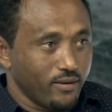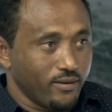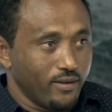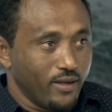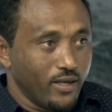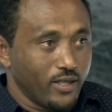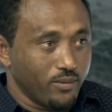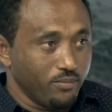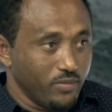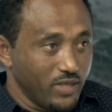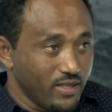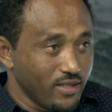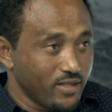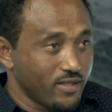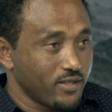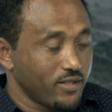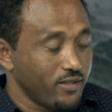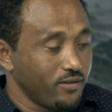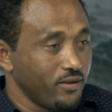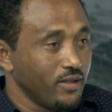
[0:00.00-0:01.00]
That
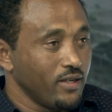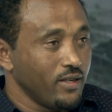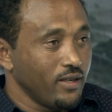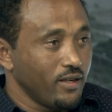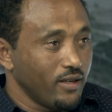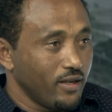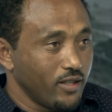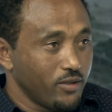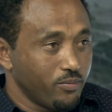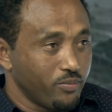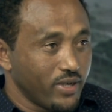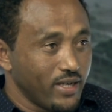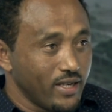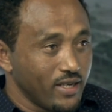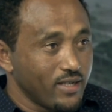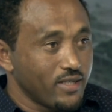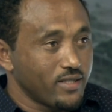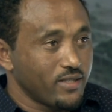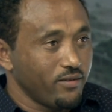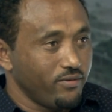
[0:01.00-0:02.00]
means it
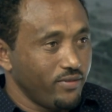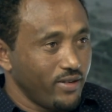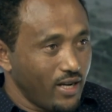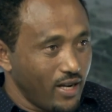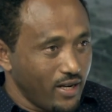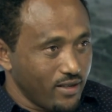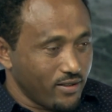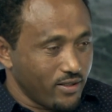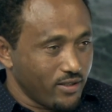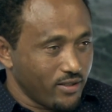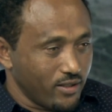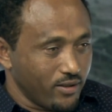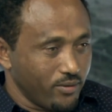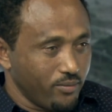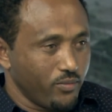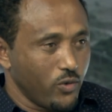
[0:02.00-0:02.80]
brings civilization,